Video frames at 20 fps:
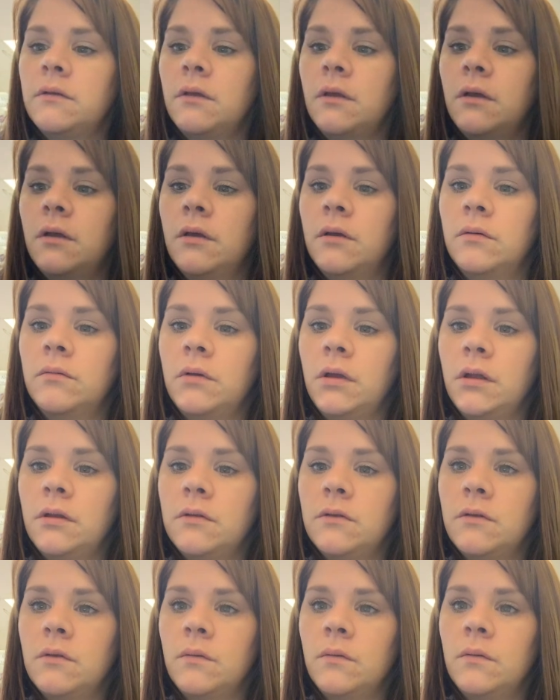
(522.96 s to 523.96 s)
All right,
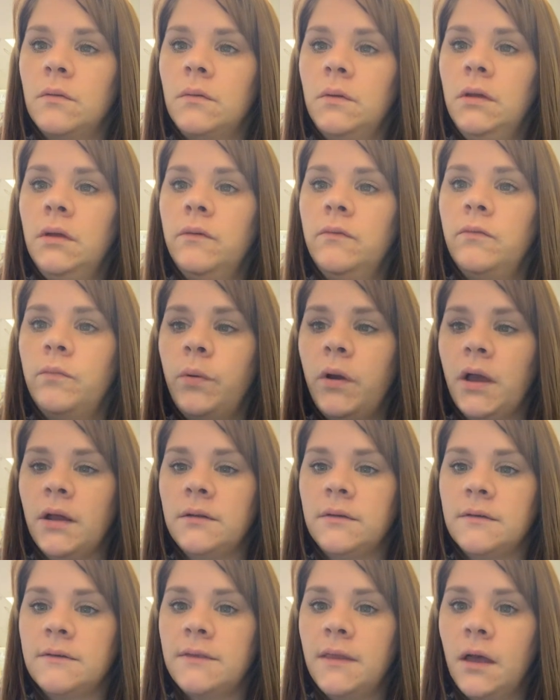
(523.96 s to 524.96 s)
so we've
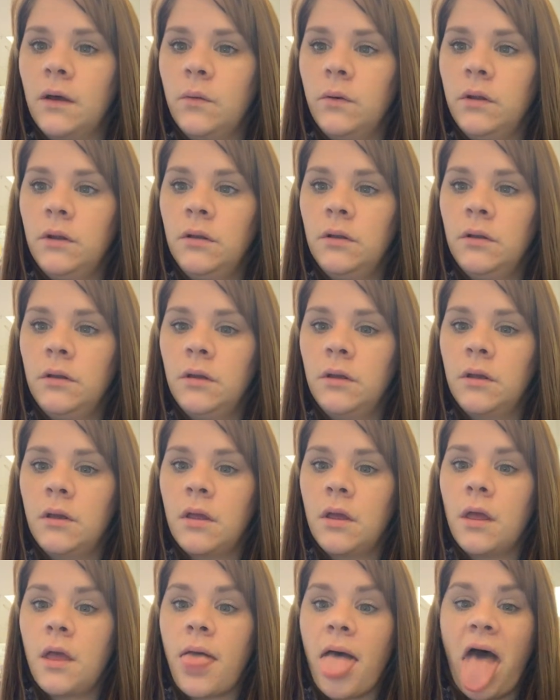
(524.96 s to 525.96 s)
practiced that one.
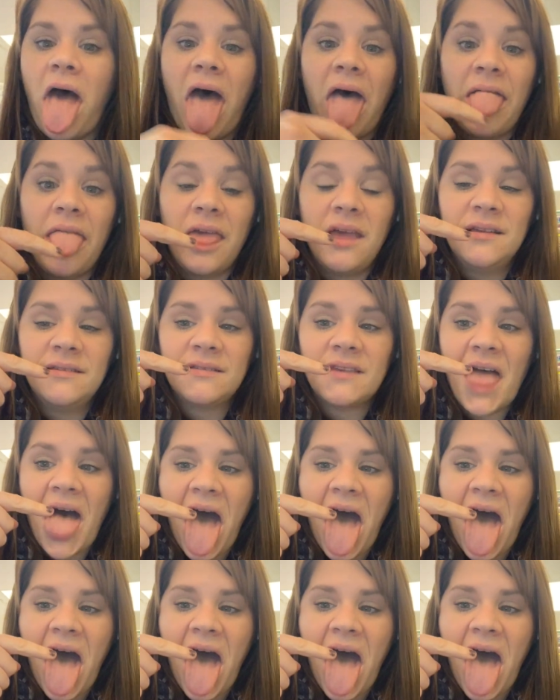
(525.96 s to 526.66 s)
And this,